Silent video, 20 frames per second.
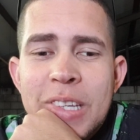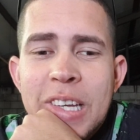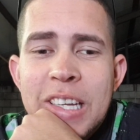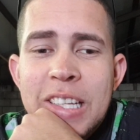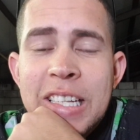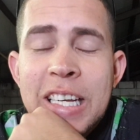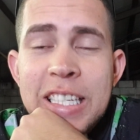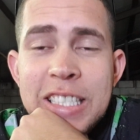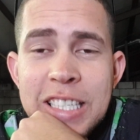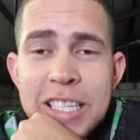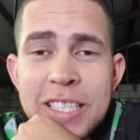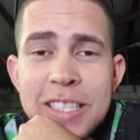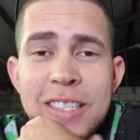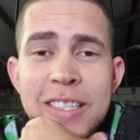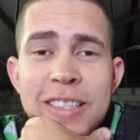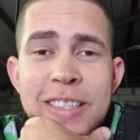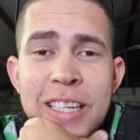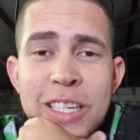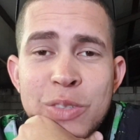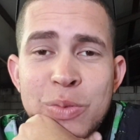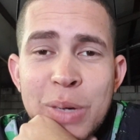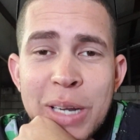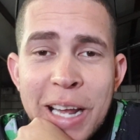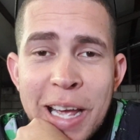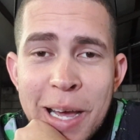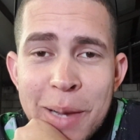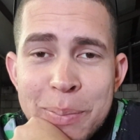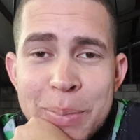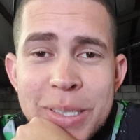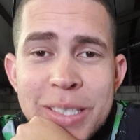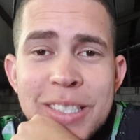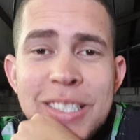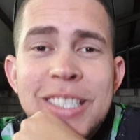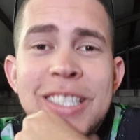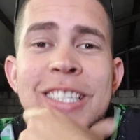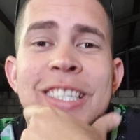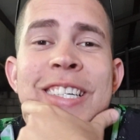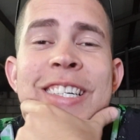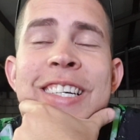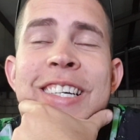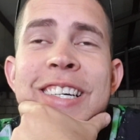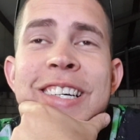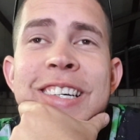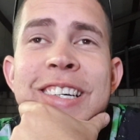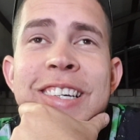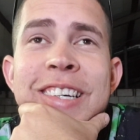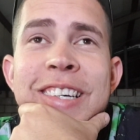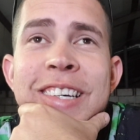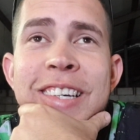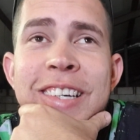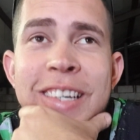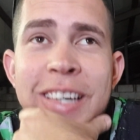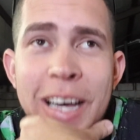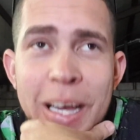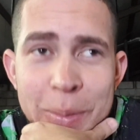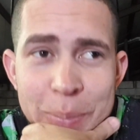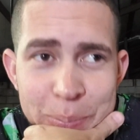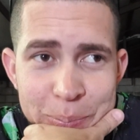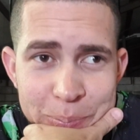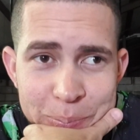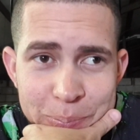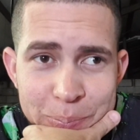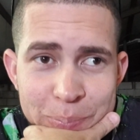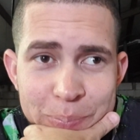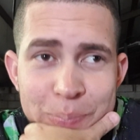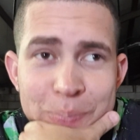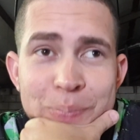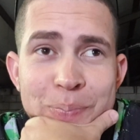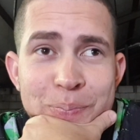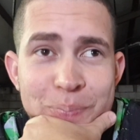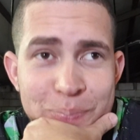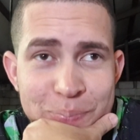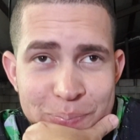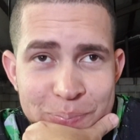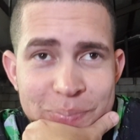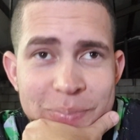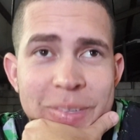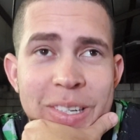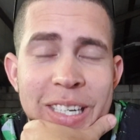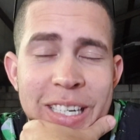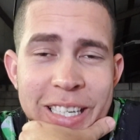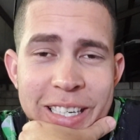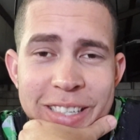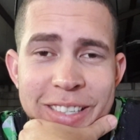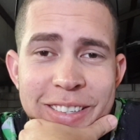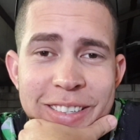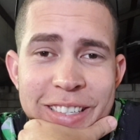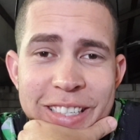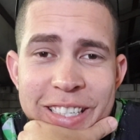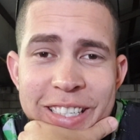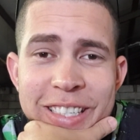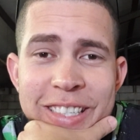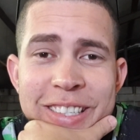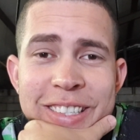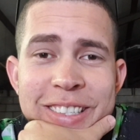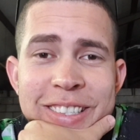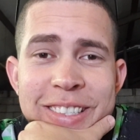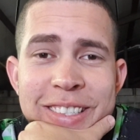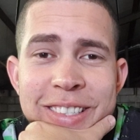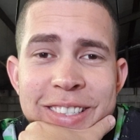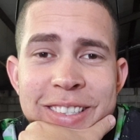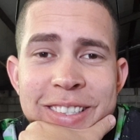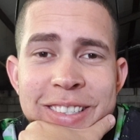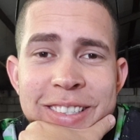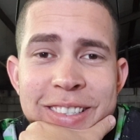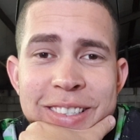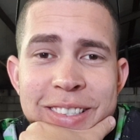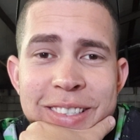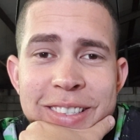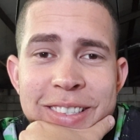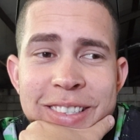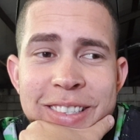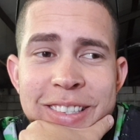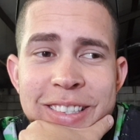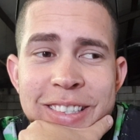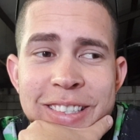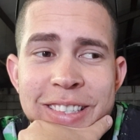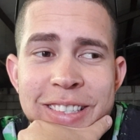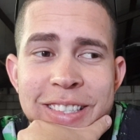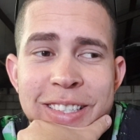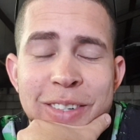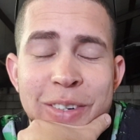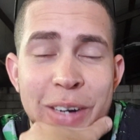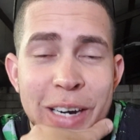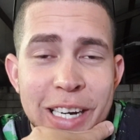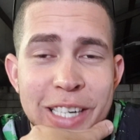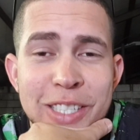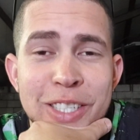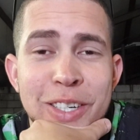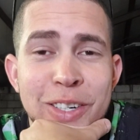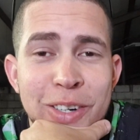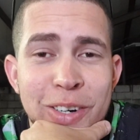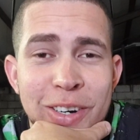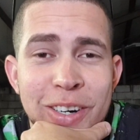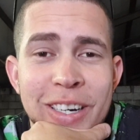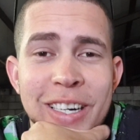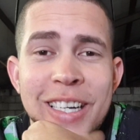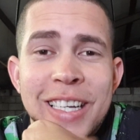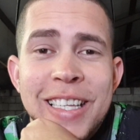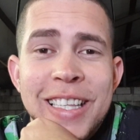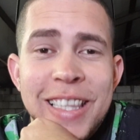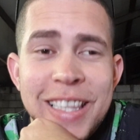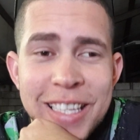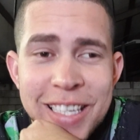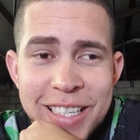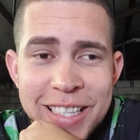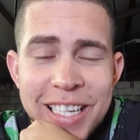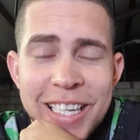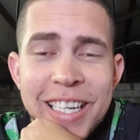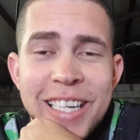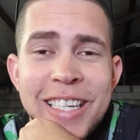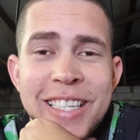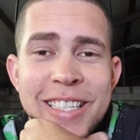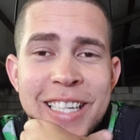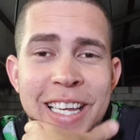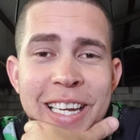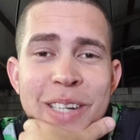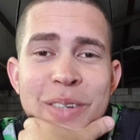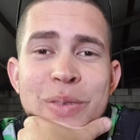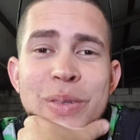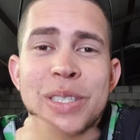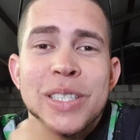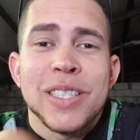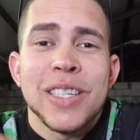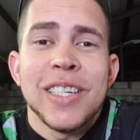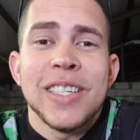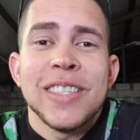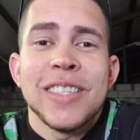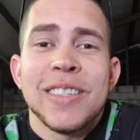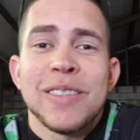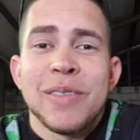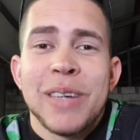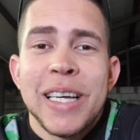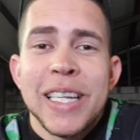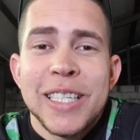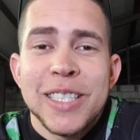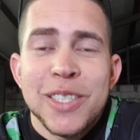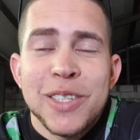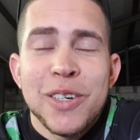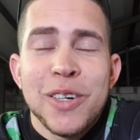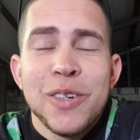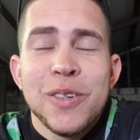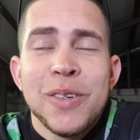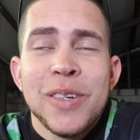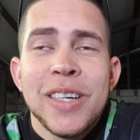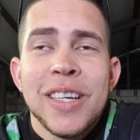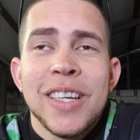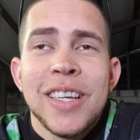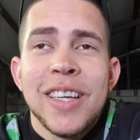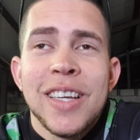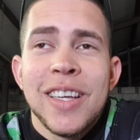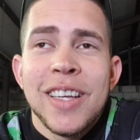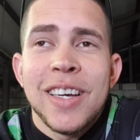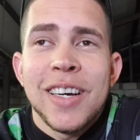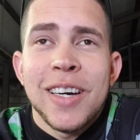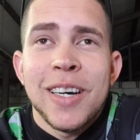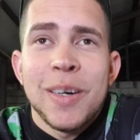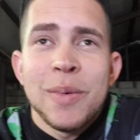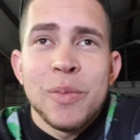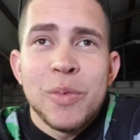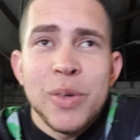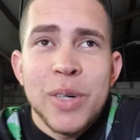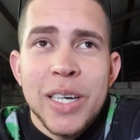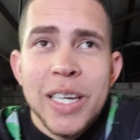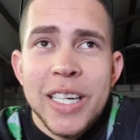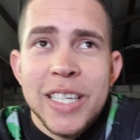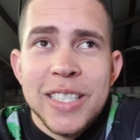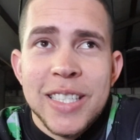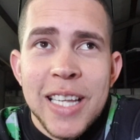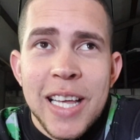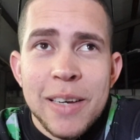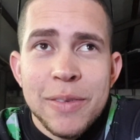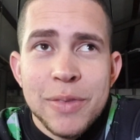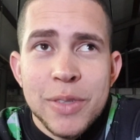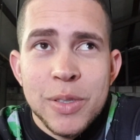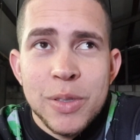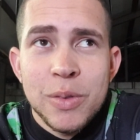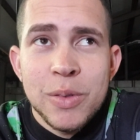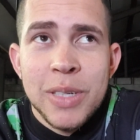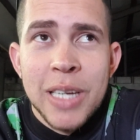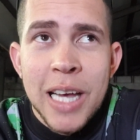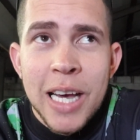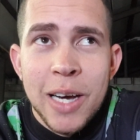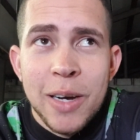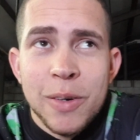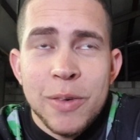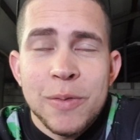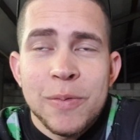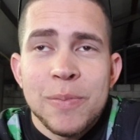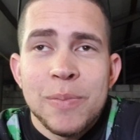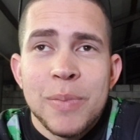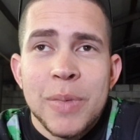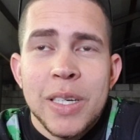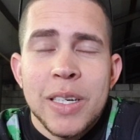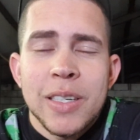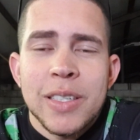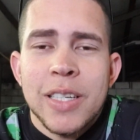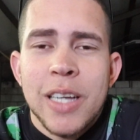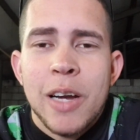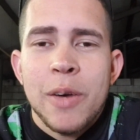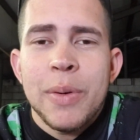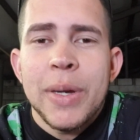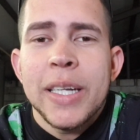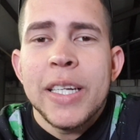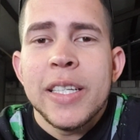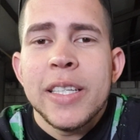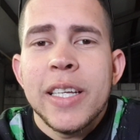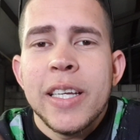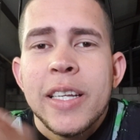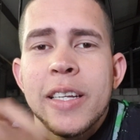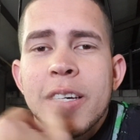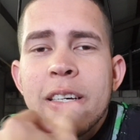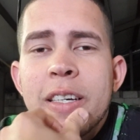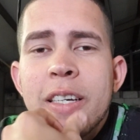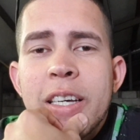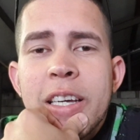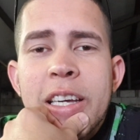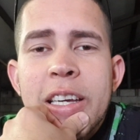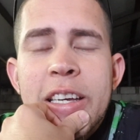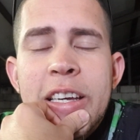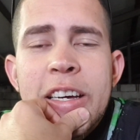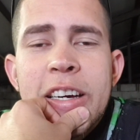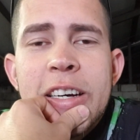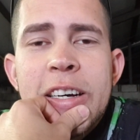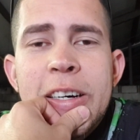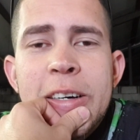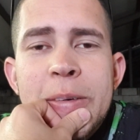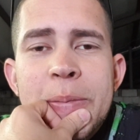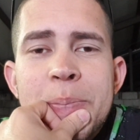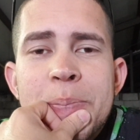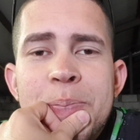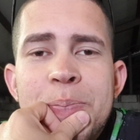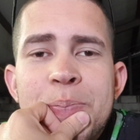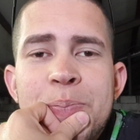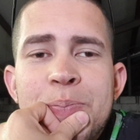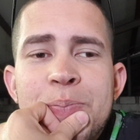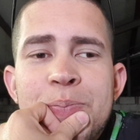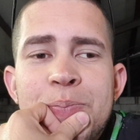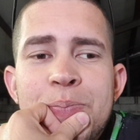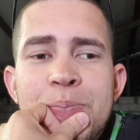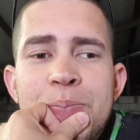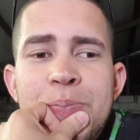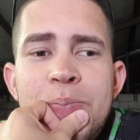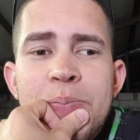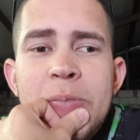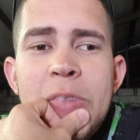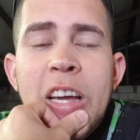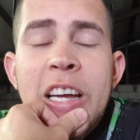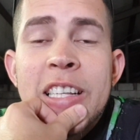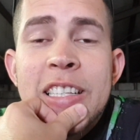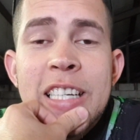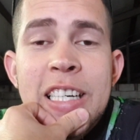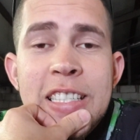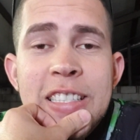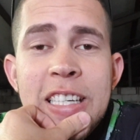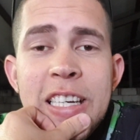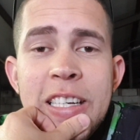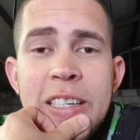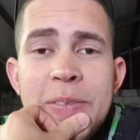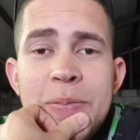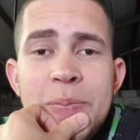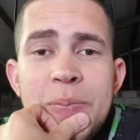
that's it. That's what happened. I literally crashed the car the day that it was done, ready to go. What is left to do now, because I already did a test day.